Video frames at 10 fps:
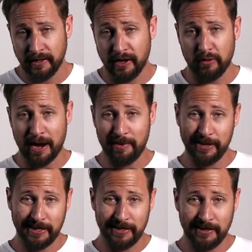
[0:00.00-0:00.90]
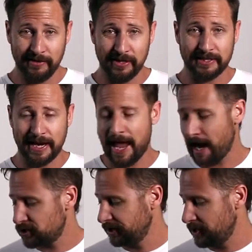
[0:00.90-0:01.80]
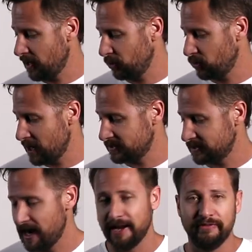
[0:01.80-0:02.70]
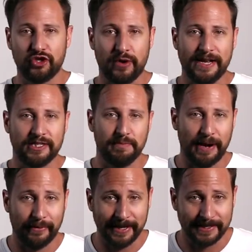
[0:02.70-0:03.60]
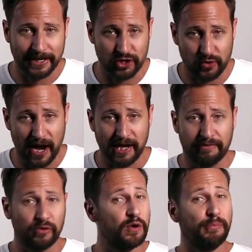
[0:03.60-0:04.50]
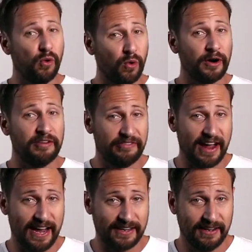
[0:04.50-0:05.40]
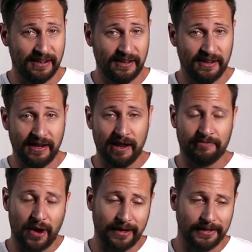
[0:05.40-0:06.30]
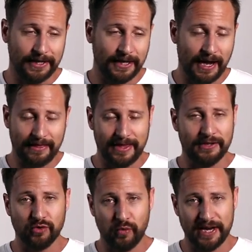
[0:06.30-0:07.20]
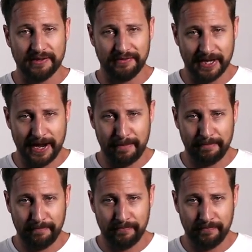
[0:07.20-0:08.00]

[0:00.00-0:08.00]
Now, in my opinion, this can actually come across as kind of transparent and trying for rapport, in fact. And frankly, I think it's a waste of time.